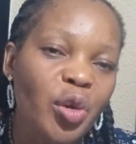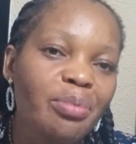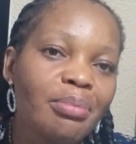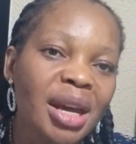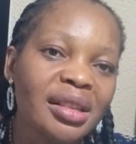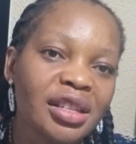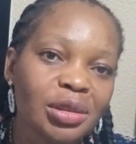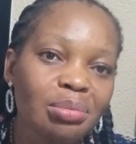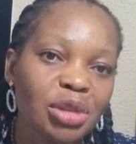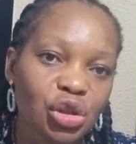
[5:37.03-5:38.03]
will make
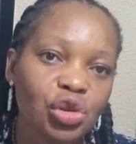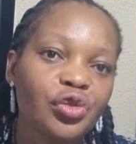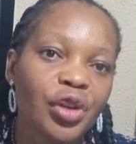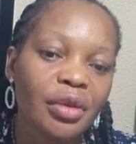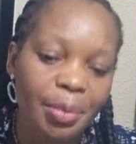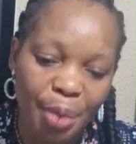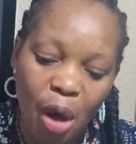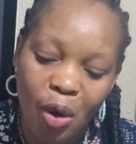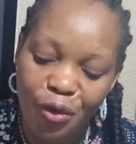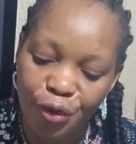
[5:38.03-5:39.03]
this mixture very
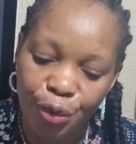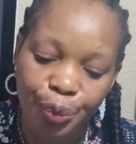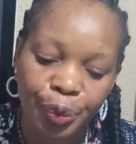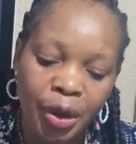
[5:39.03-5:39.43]
powerful.